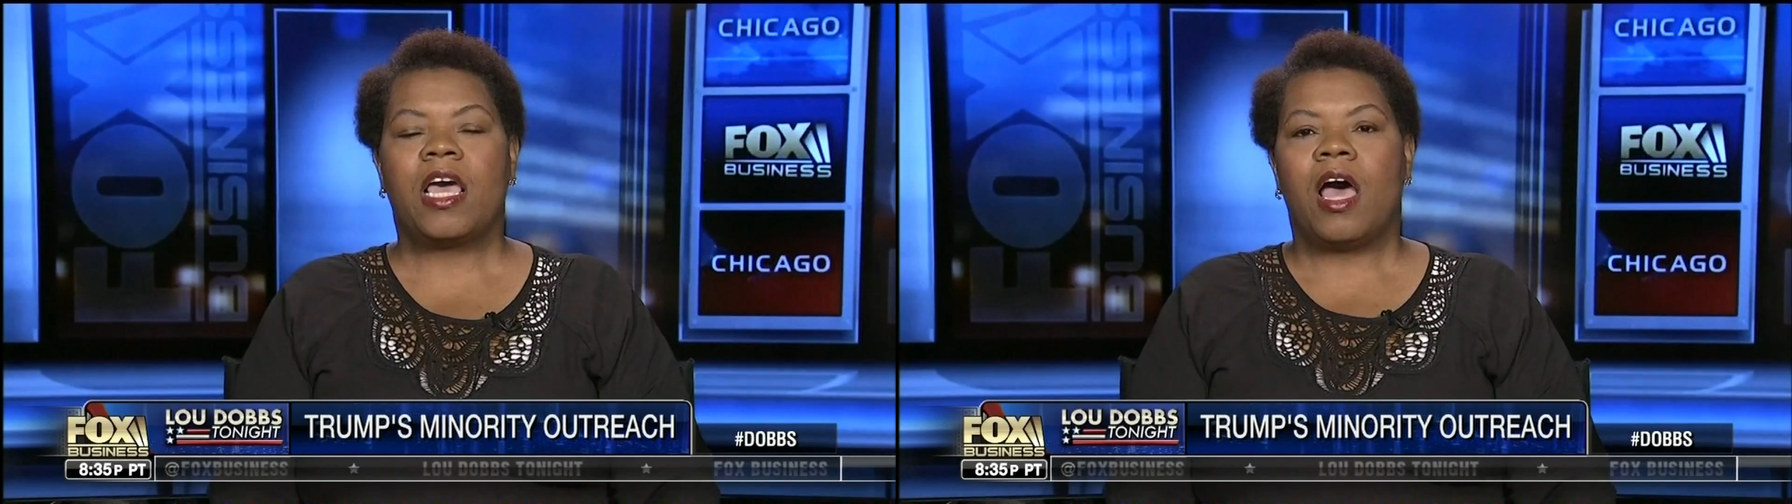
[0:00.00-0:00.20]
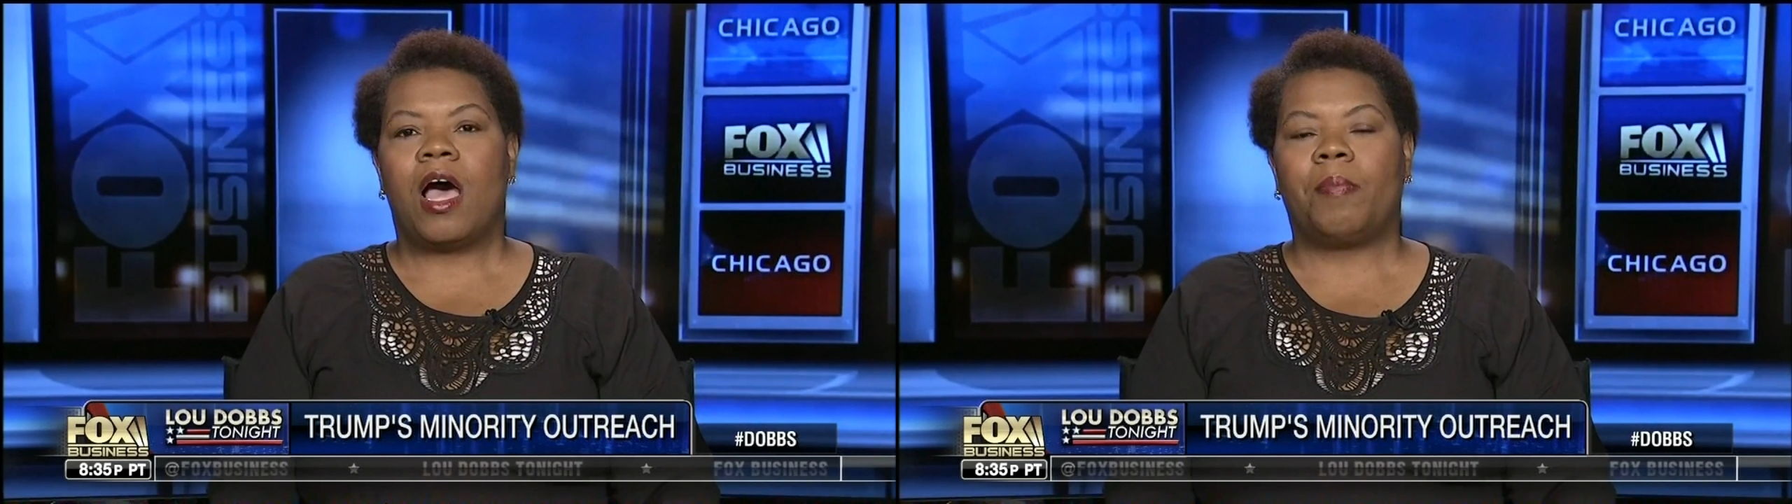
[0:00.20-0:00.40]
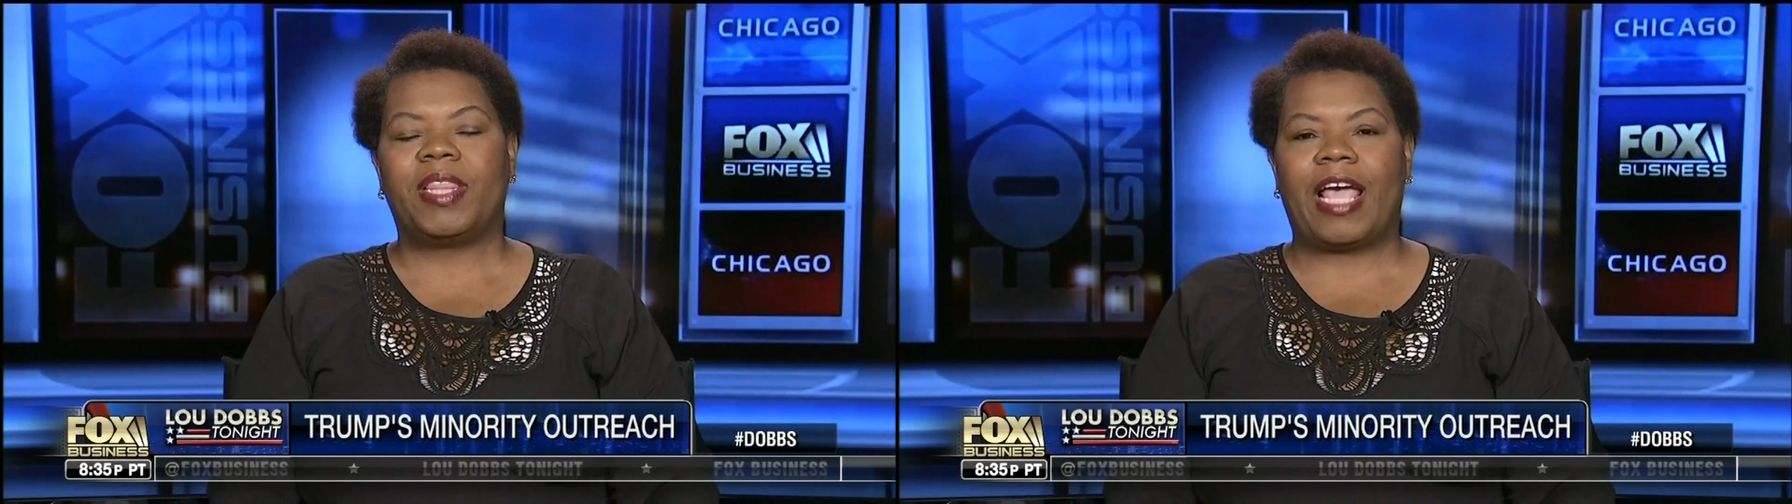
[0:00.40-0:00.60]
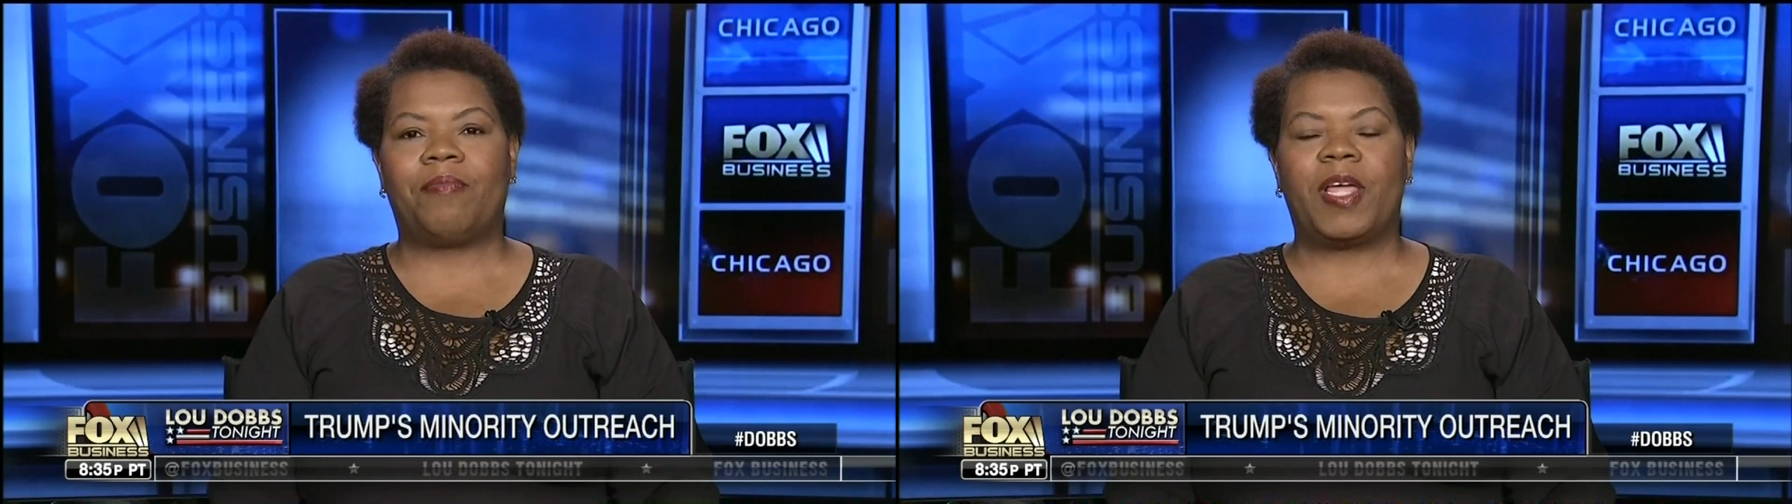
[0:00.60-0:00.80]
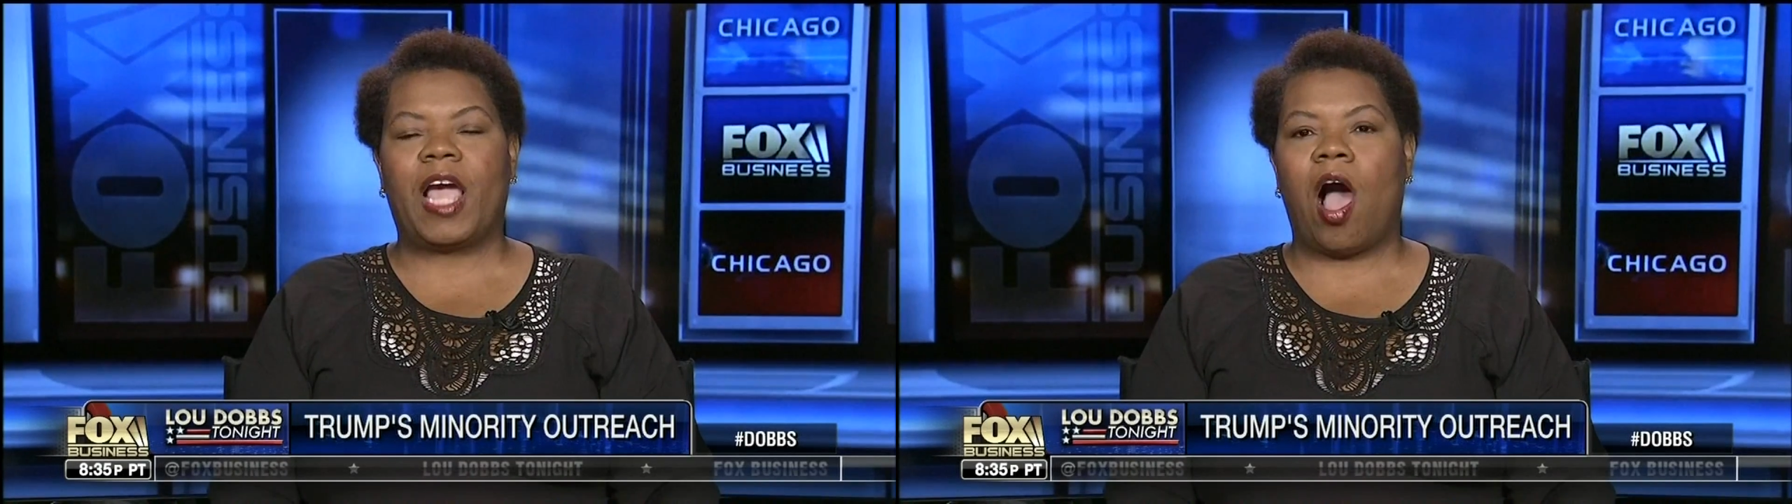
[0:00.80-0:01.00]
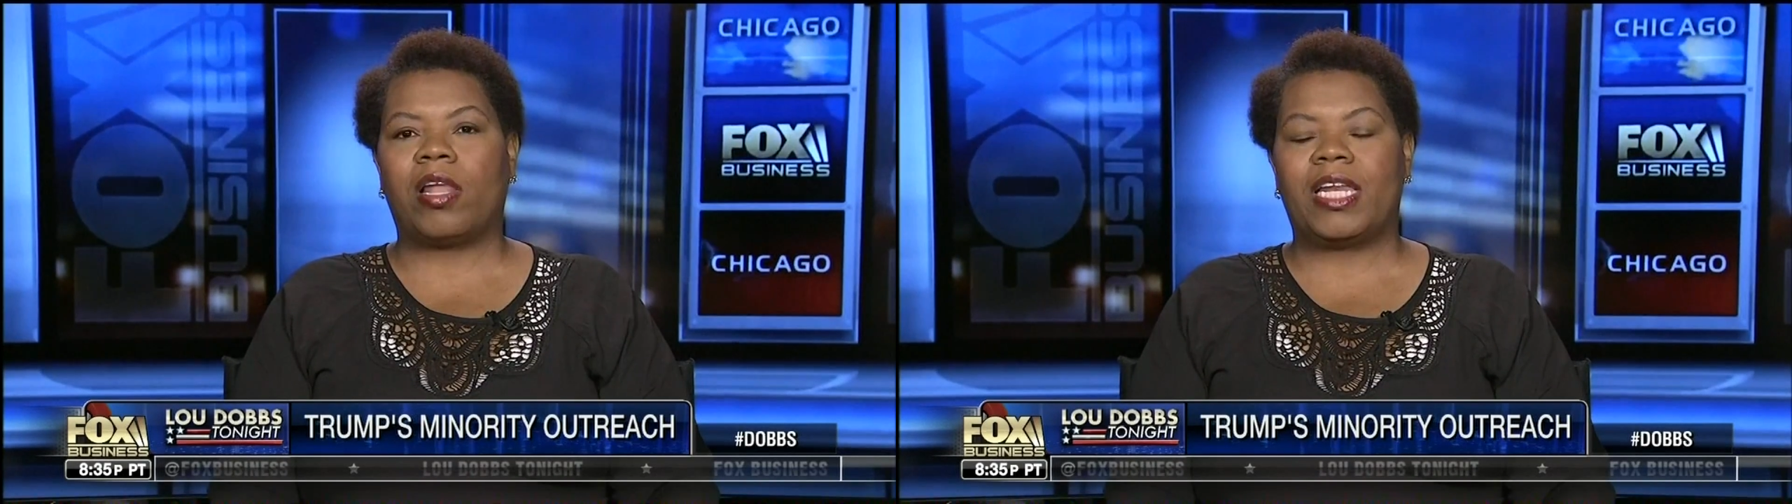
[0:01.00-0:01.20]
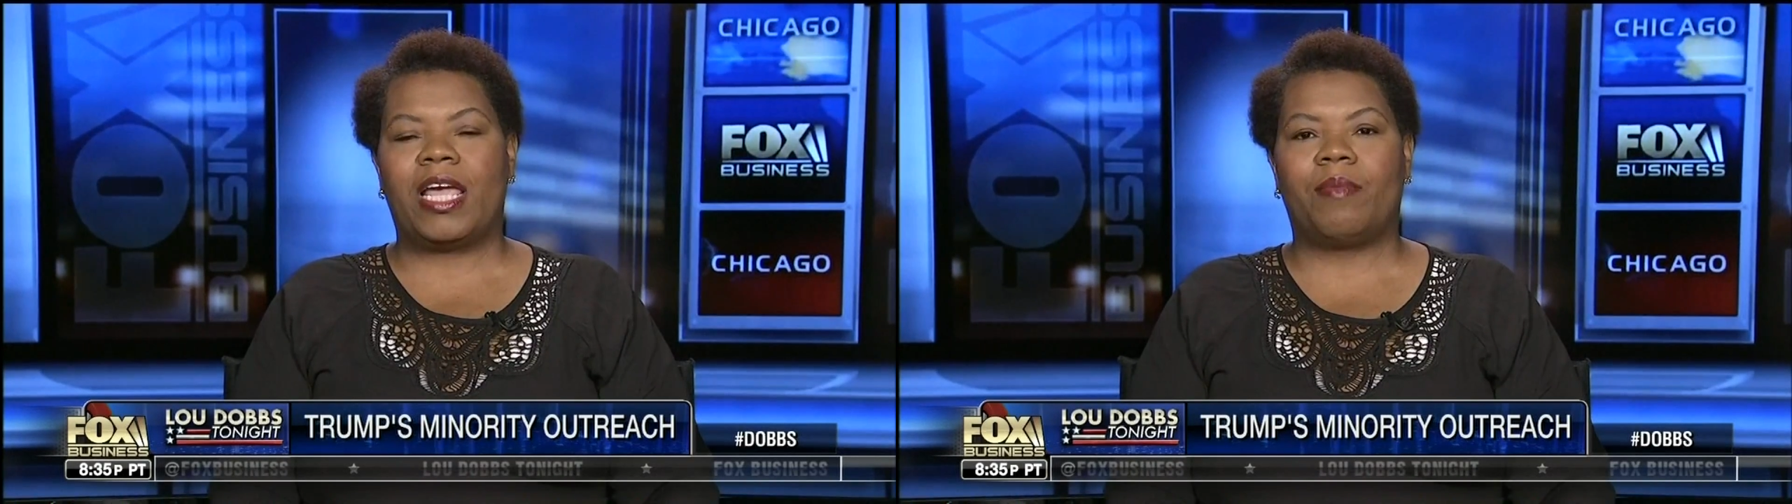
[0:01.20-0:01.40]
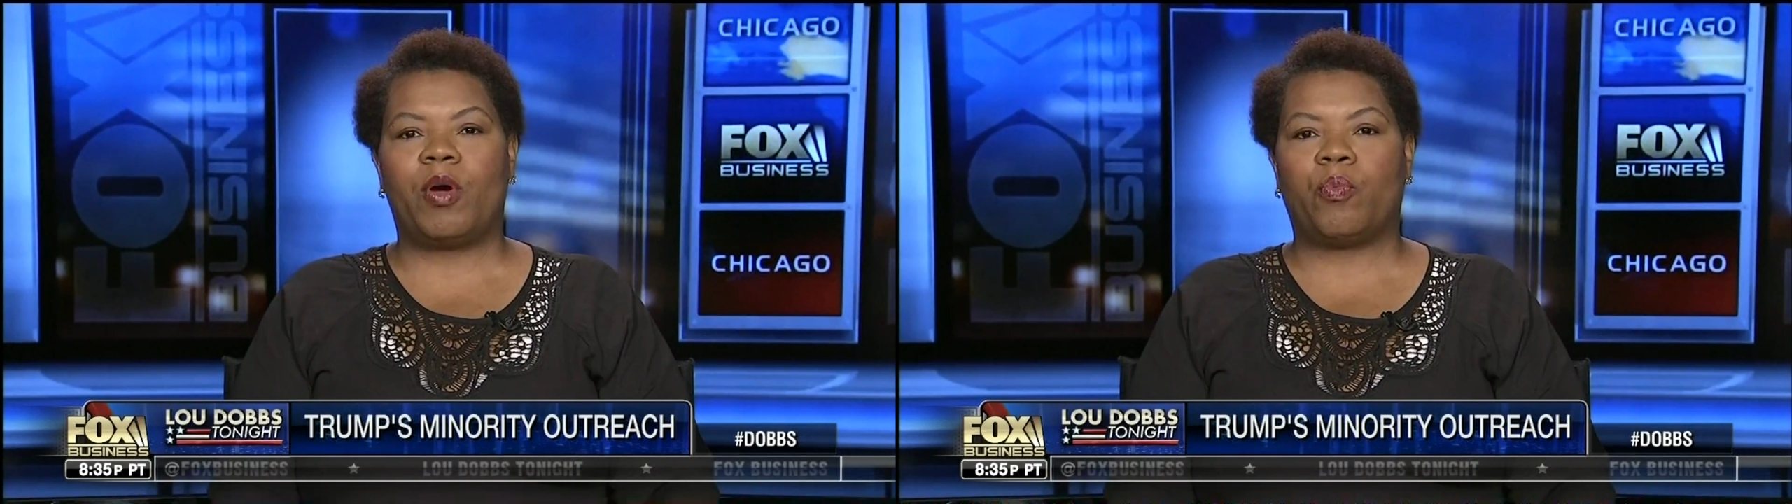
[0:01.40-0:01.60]
but they've been calling him
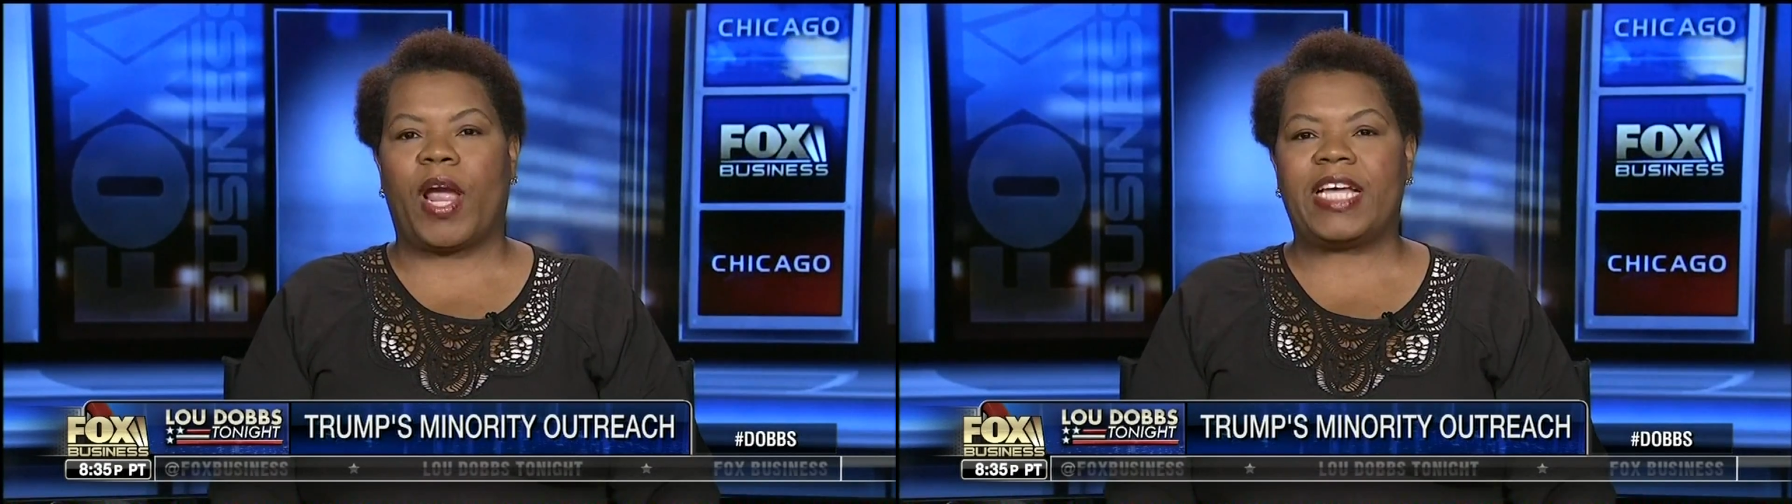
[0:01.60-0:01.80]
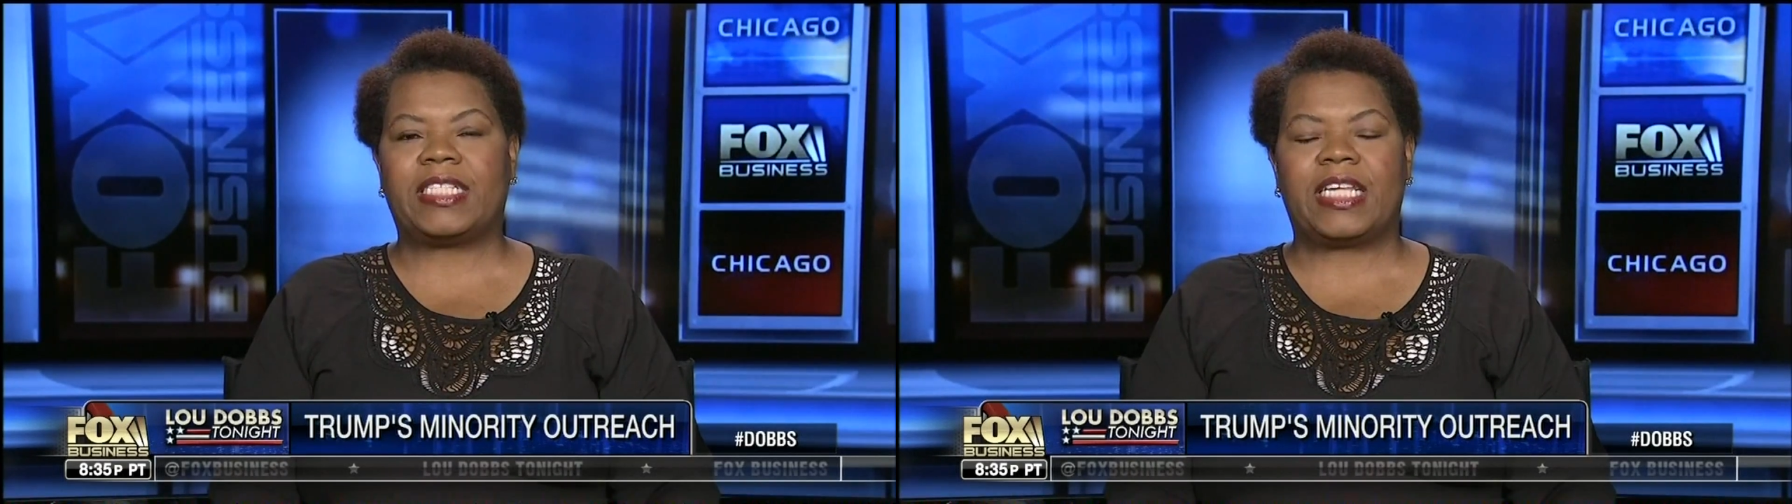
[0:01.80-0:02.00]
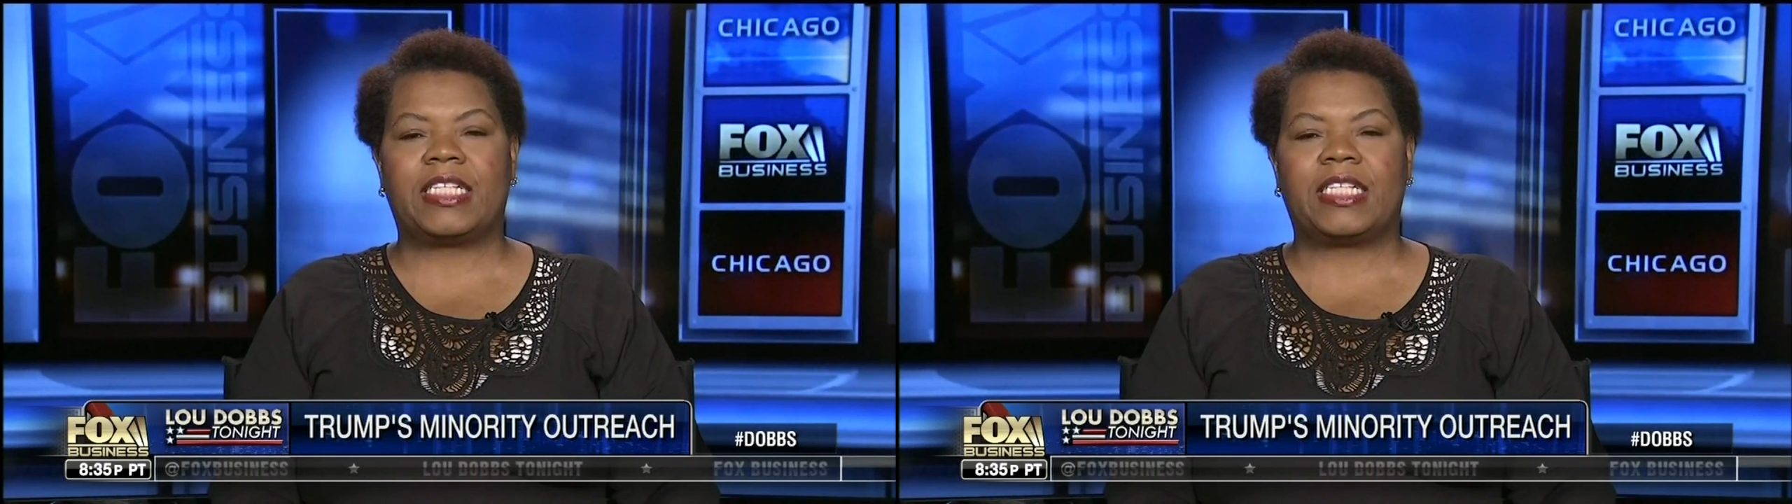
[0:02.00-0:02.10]
a racist